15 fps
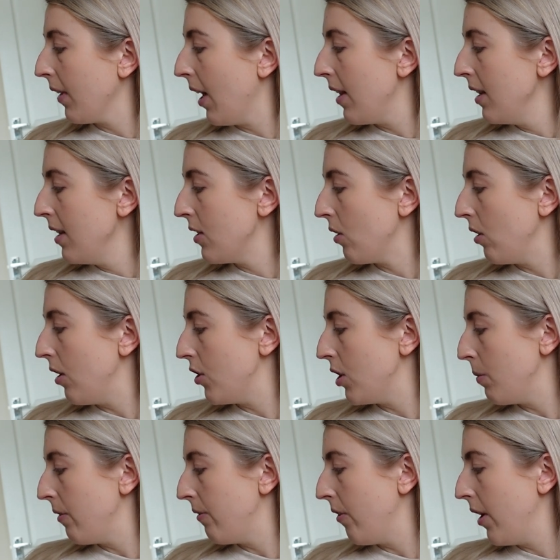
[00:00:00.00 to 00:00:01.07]
I think this colour
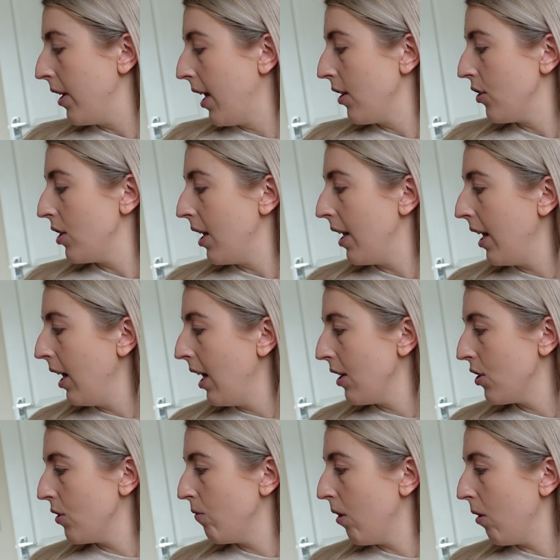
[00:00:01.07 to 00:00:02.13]
should be fine actually, and
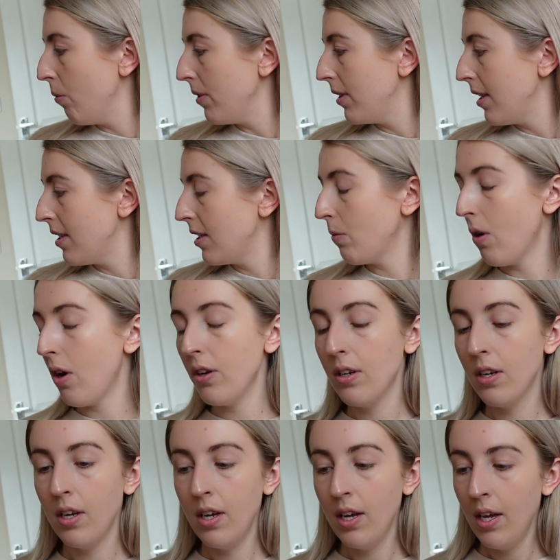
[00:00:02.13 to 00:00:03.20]
let's just roll with this one.
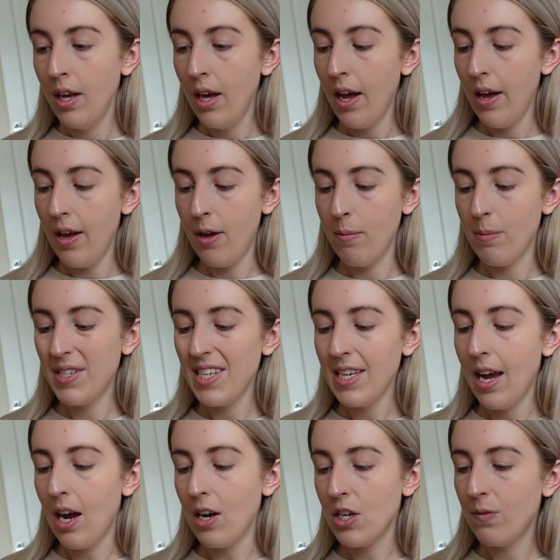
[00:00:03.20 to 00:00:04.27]
So
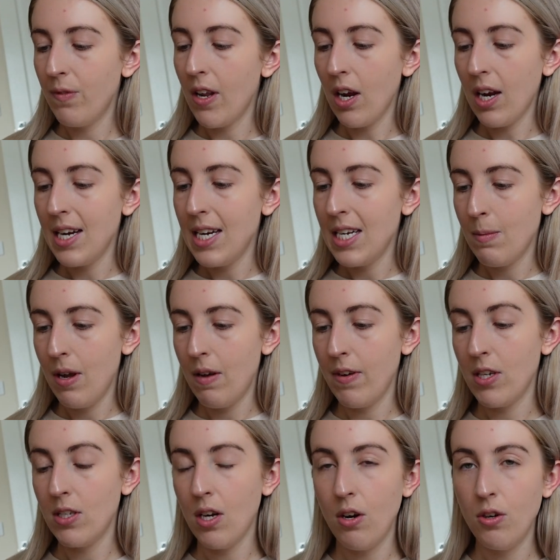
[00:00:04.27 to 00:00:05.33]
yeah, I just feel like I need a bit of a
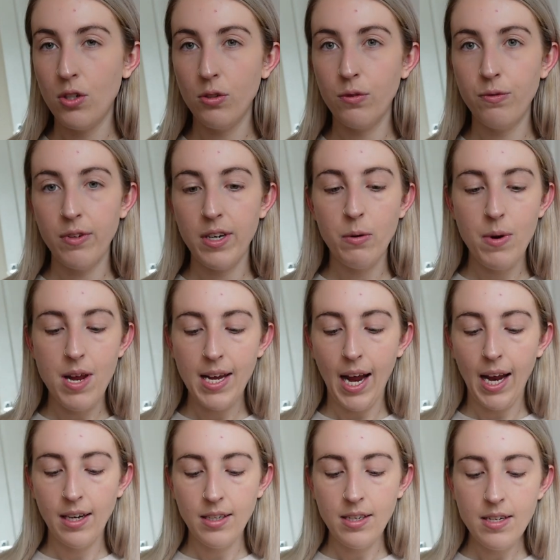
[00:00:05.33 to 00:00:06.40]
social free
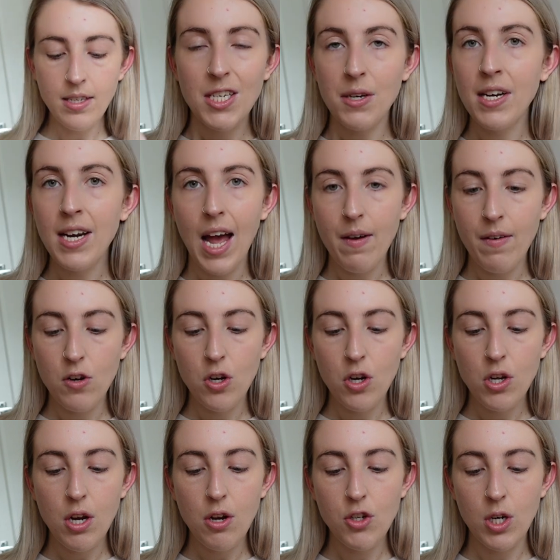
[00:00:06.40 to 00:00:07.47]
weekend. So I didn't have a new
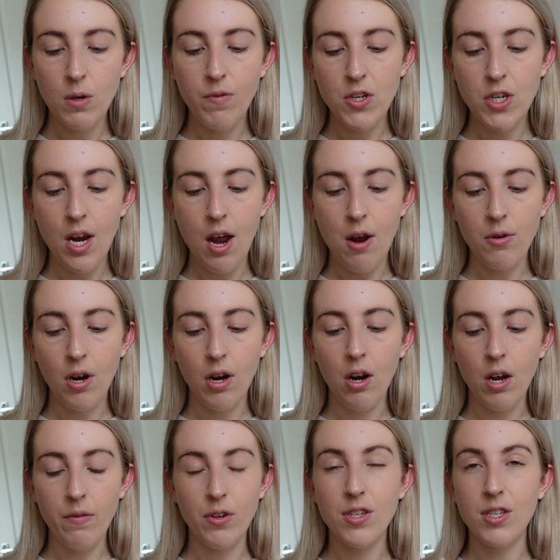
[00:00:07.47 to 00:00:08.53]
YouTube video go
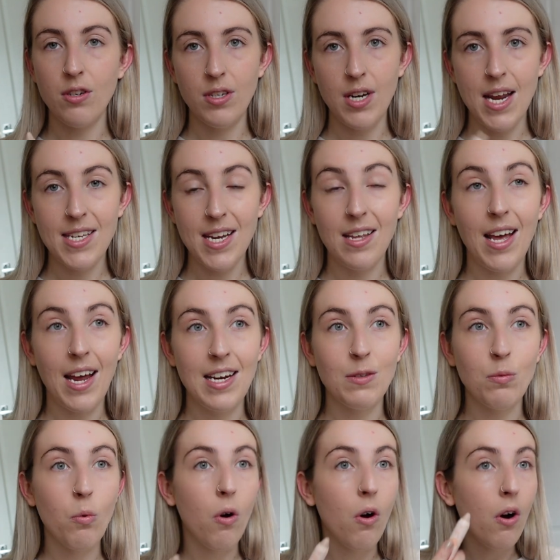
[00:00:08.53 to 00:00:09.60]
live on Sunday, so that is
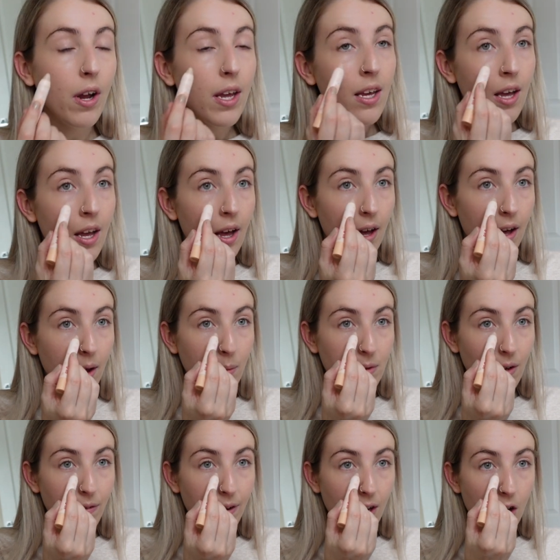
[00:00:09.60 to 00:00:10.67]
why, because
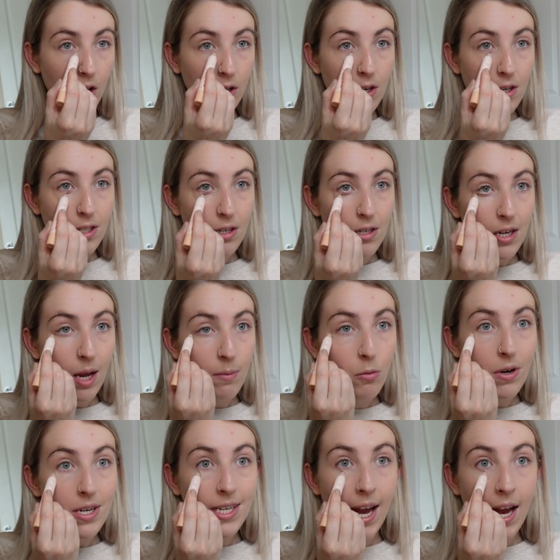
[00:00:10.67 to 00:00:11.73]
I feel like on a Sunday I'm
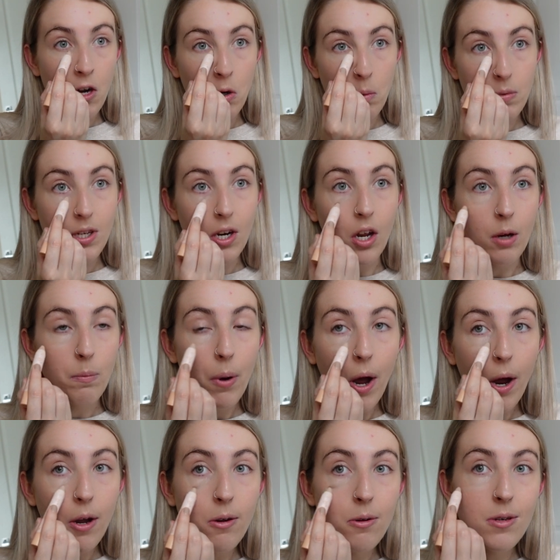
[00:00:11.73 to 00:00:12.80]
always getting up to like
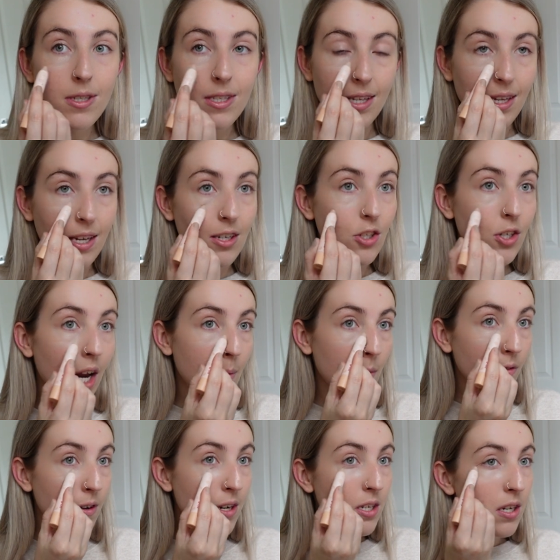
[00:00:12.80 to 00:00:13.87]
post and then share my
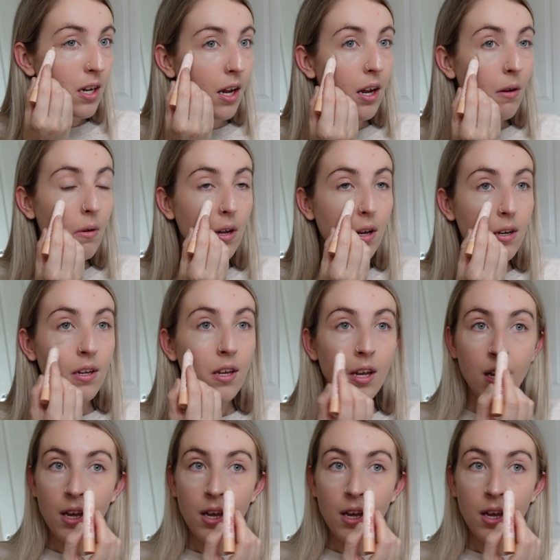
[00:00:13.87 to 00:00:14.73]
video, and